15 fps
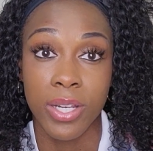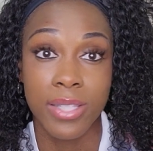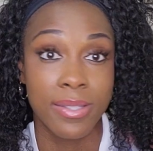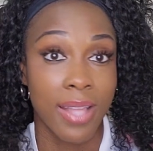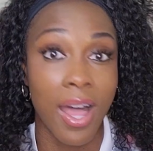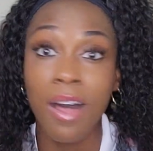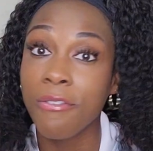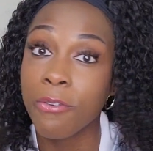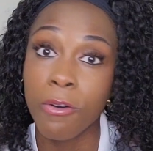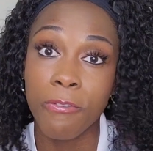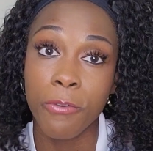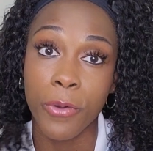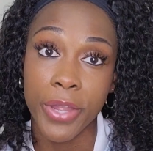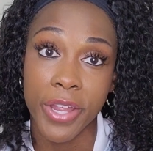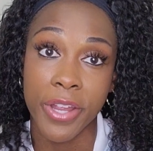It's not a full
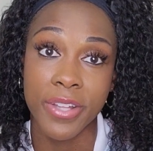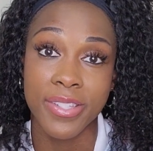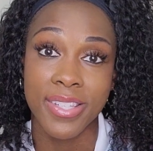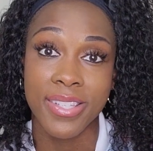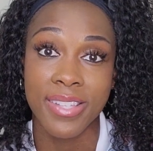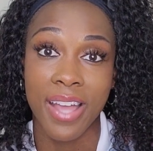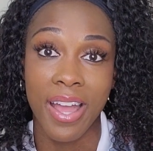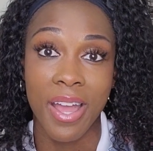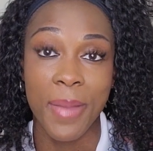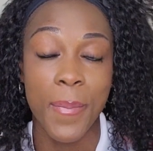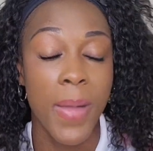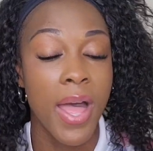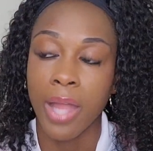4 years this time.